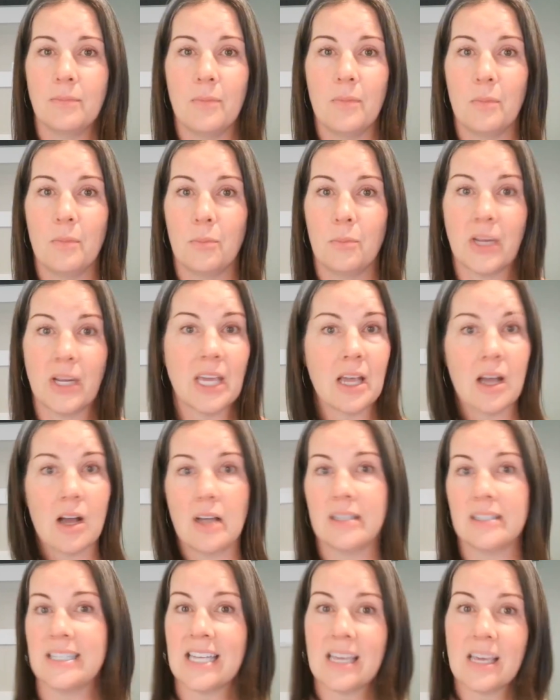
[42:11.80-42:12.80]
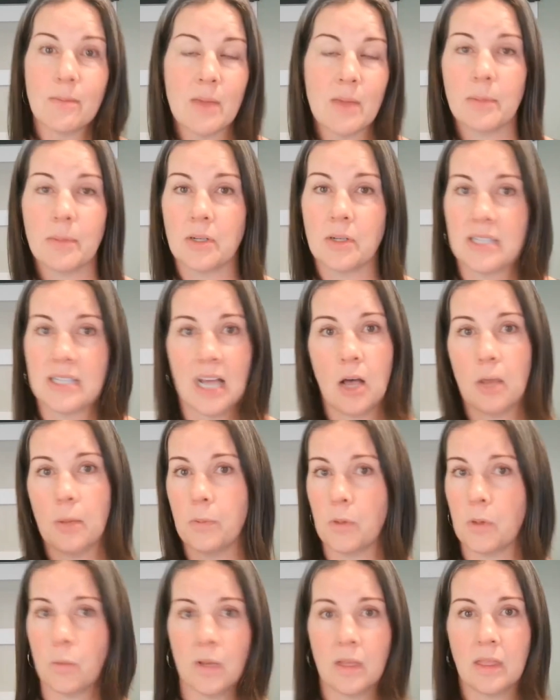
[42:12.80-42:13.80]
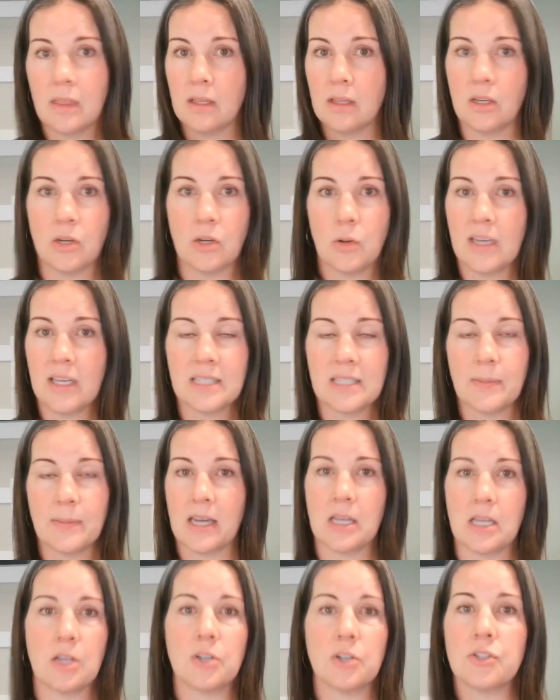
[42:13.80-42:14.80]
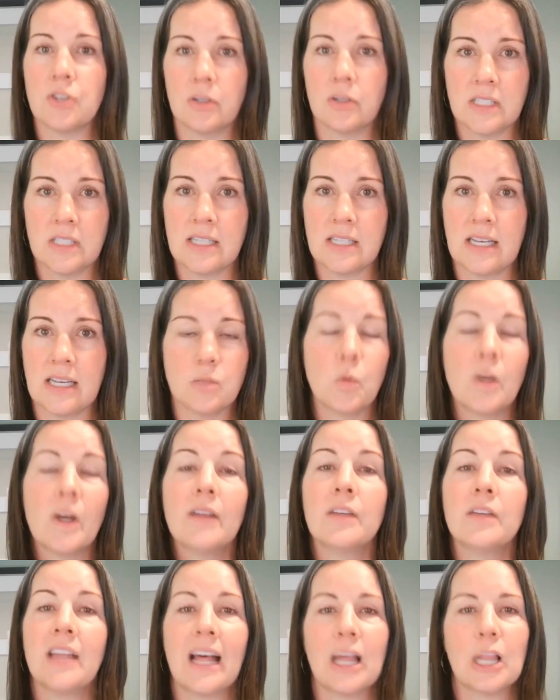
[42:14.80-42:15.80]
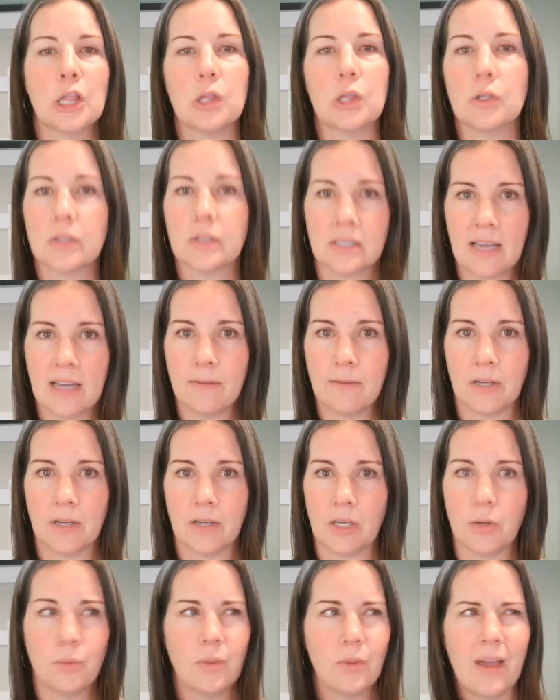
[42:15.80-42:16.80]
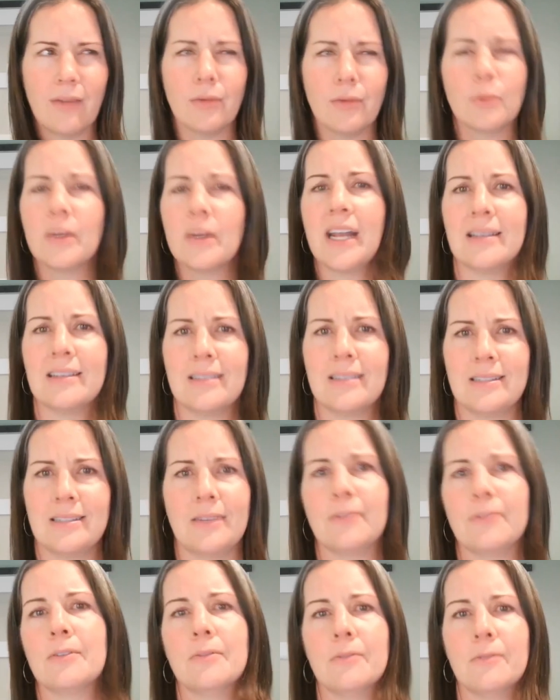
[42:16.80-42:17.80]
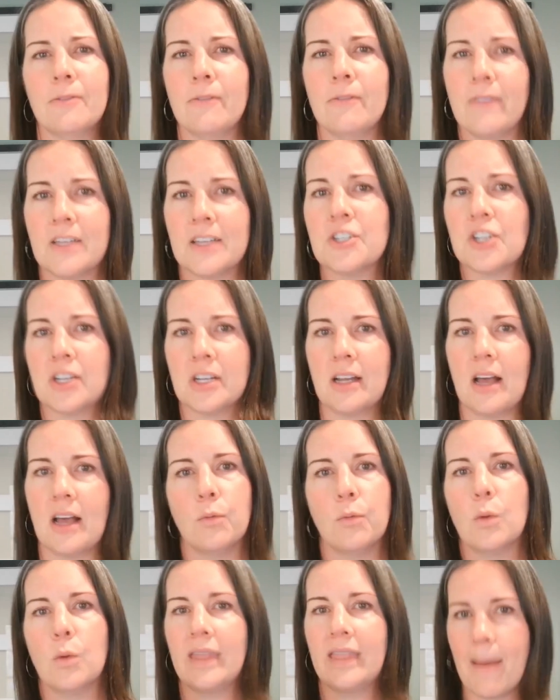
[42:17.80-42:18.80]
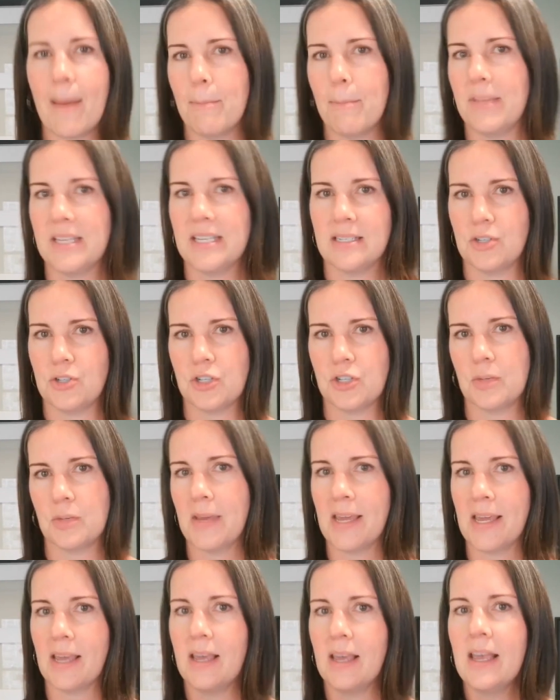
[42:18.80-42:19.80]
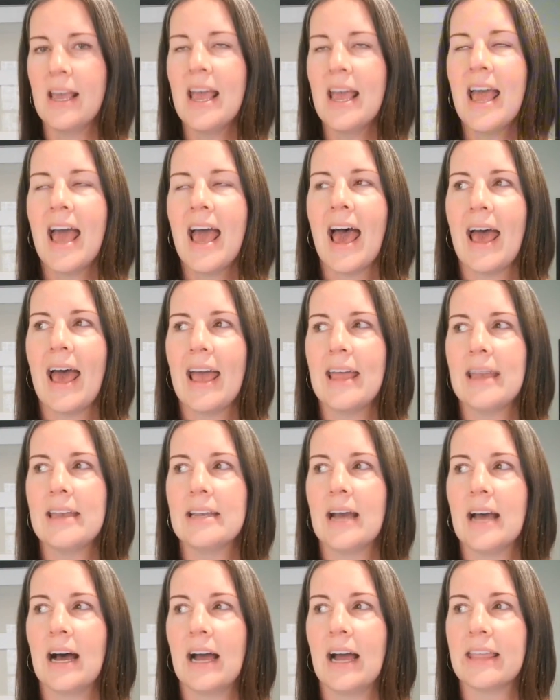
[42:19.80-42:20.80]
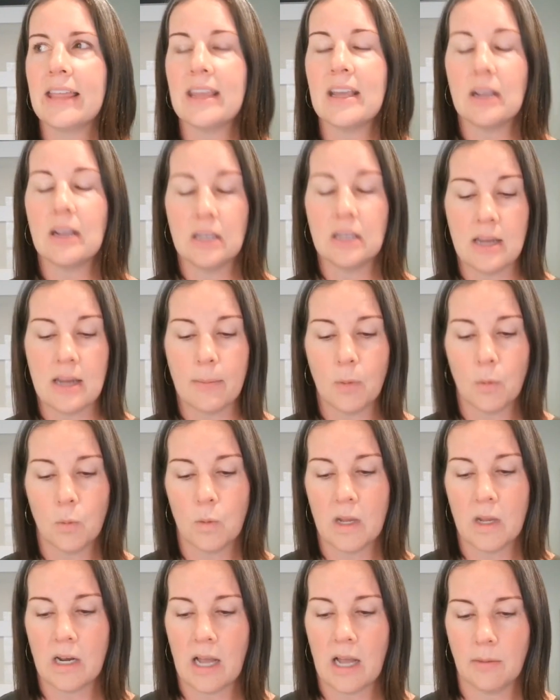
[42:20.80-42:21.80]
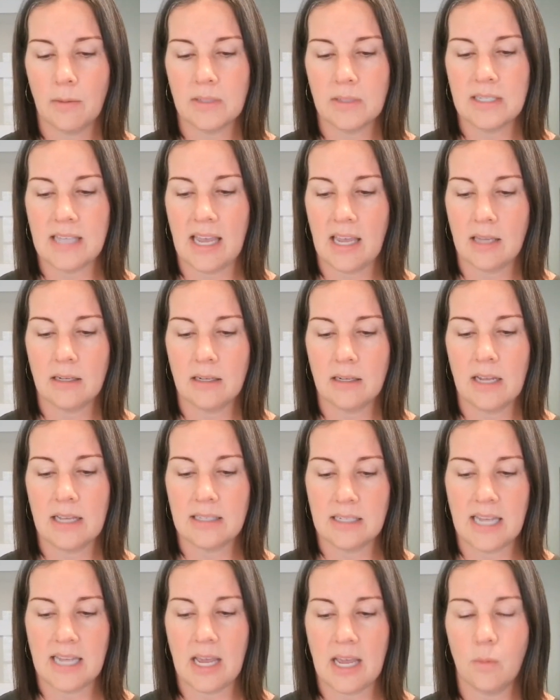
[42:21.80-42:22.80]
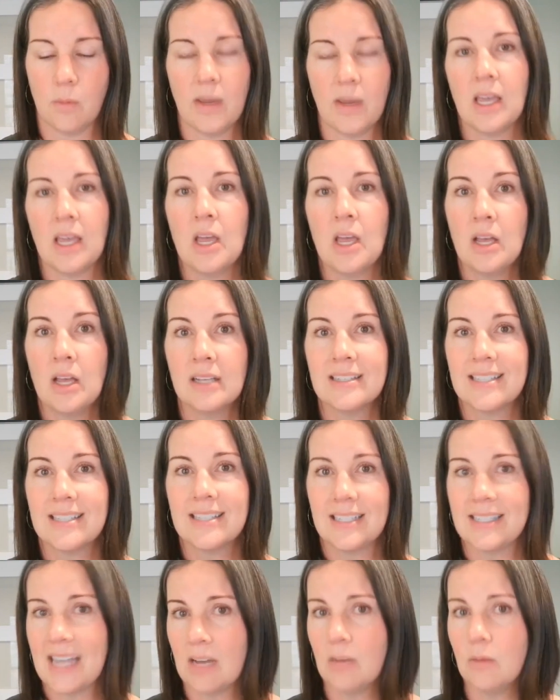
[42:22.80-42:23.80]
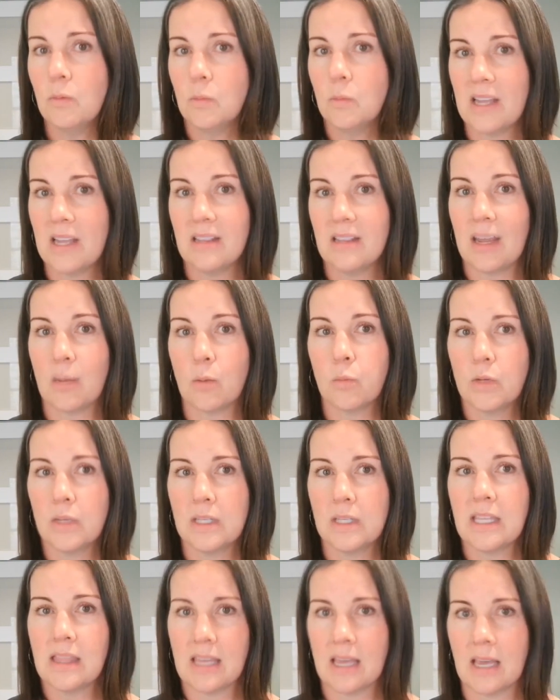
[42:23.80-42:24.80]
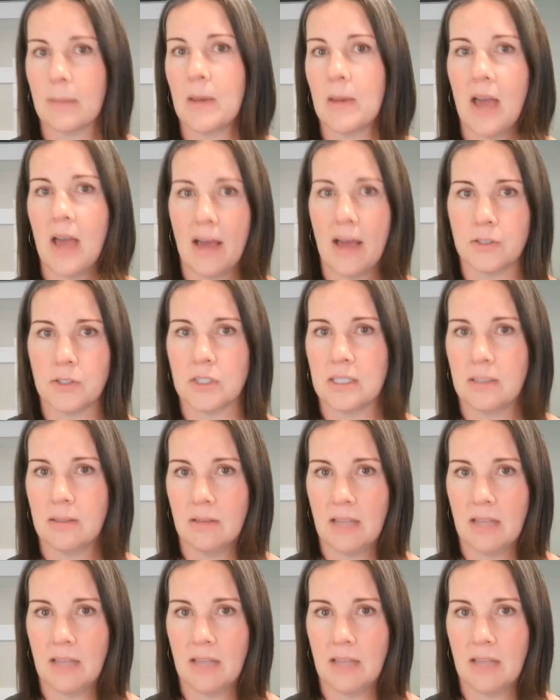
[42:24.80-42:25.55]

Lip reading: bringing on team members to help you with, expanding your services, whatever that looks like for you. Everyone has a different vision of what that business should be. And I think number one, I would say as a takeaway, sit down and really think about after